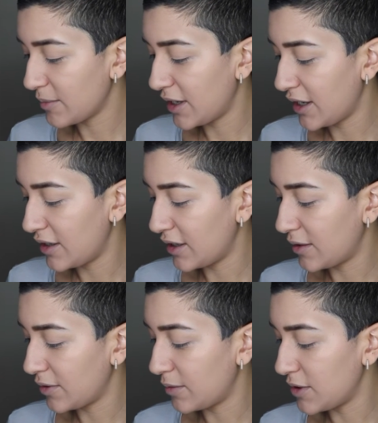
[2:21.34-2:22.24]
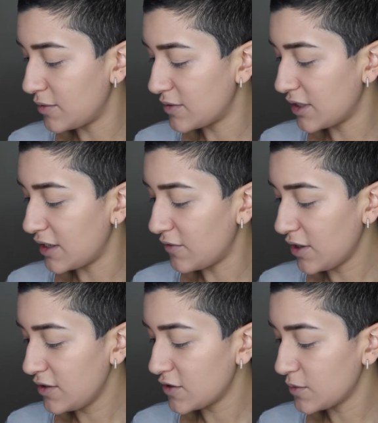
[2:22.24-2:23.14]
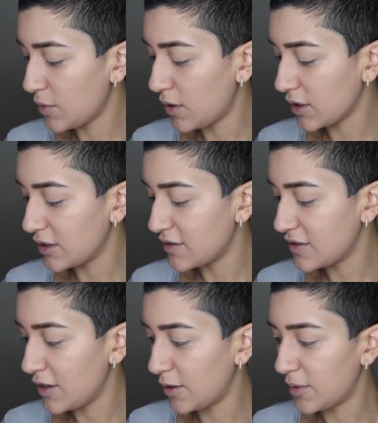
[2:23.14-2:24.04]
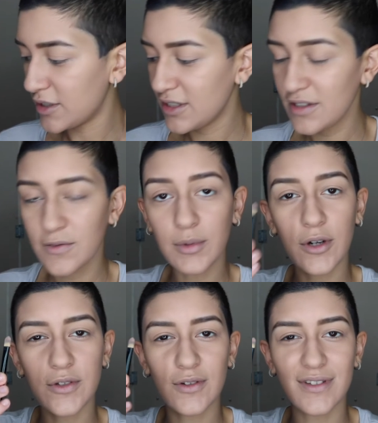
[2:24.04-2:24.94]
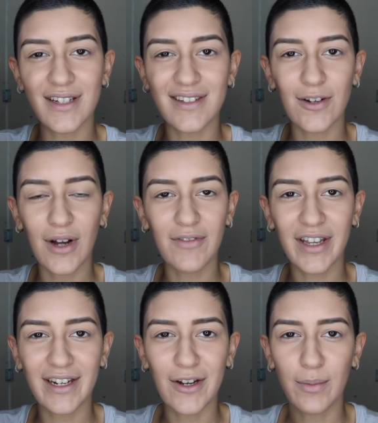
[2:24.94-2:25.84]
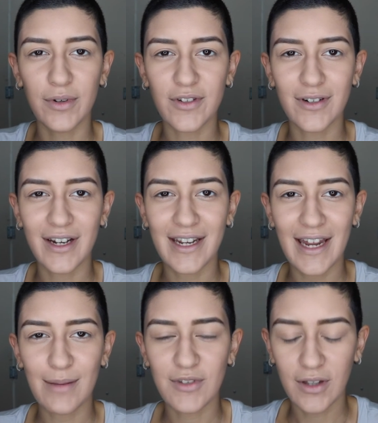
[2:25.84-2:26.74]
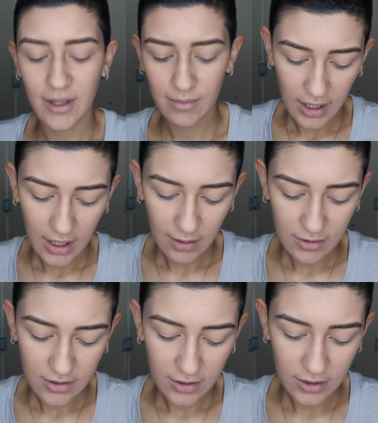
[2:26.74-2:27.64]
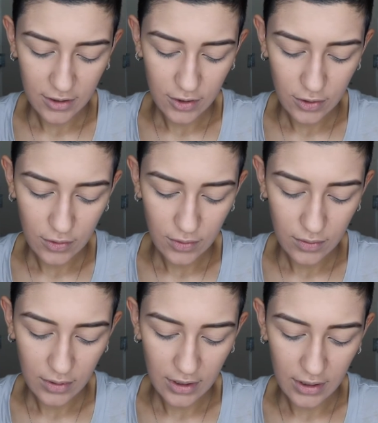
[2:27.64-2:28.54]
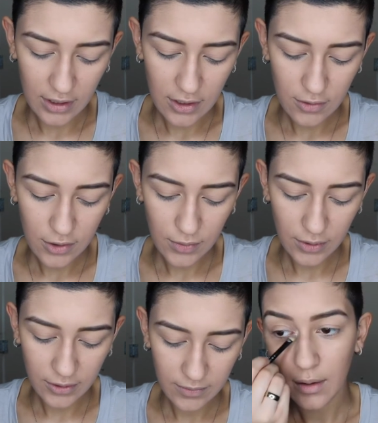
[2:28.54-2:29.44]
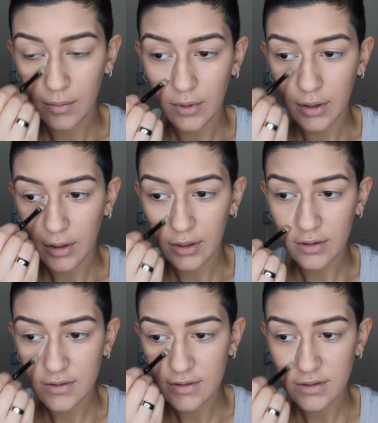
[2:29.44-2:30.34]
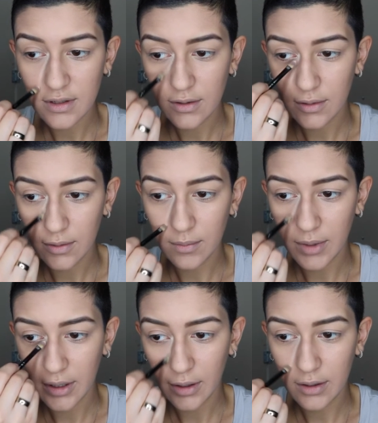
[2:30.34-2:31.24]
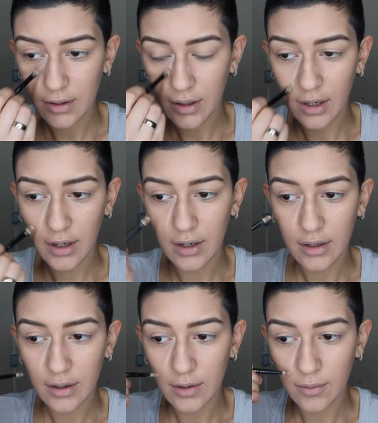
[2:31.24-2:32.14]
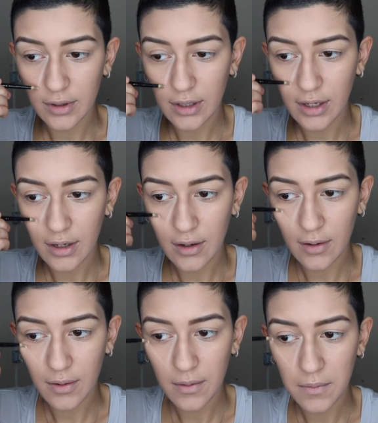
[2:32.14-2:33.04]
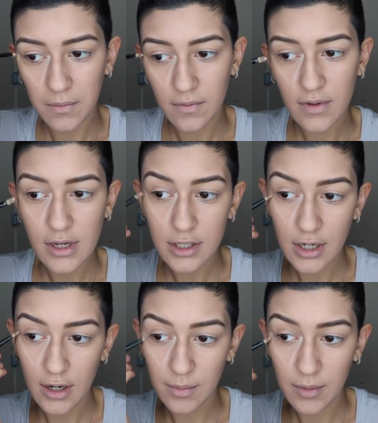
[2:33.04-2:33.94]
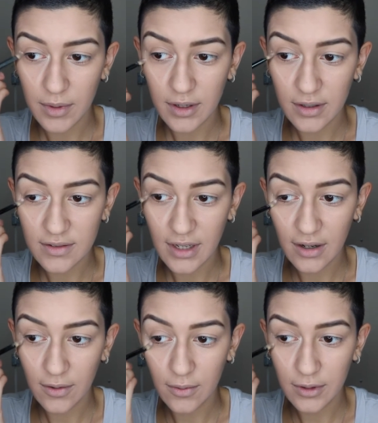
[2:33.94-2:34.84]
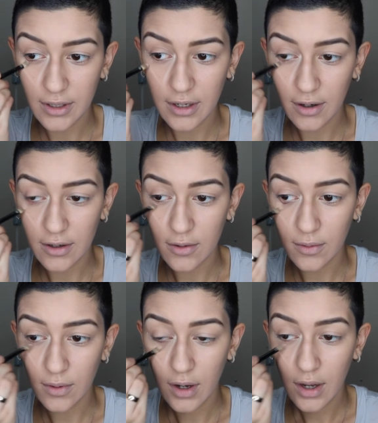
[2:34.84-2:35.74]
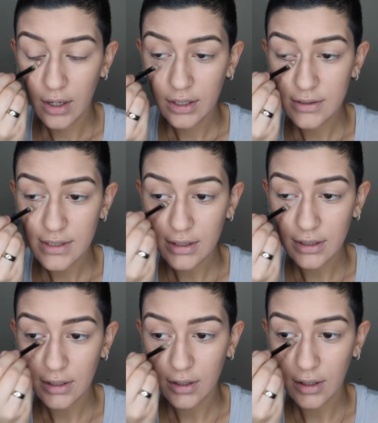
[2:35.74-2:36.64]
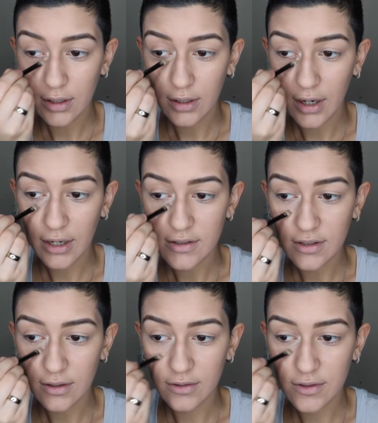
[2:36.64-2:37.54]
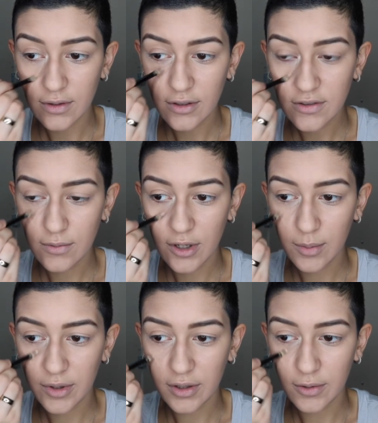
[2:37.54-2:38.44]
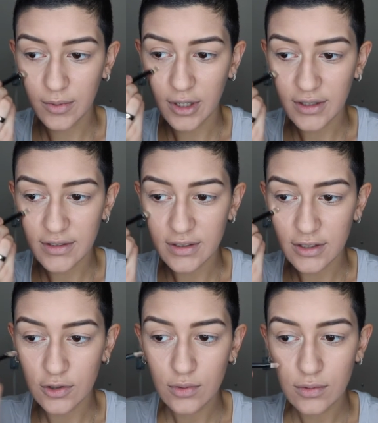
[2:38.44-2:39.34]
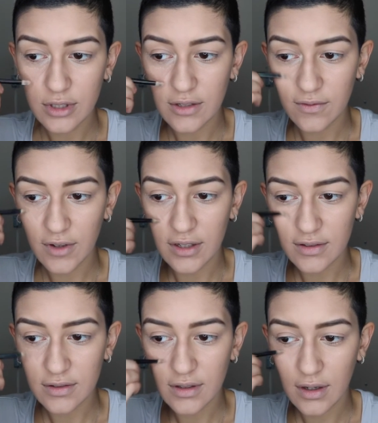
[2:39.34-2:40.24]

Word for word: my hand, and then I'm gonna be using a very small concealer brush. This is from Coastal Scents. They don't have like any numbers or any names on them. And I'm just gonna do the usual. I'm gonna conceal my under eye with a V shape because not only are you concealing your under eye circles, you also want to bring luminosity to the face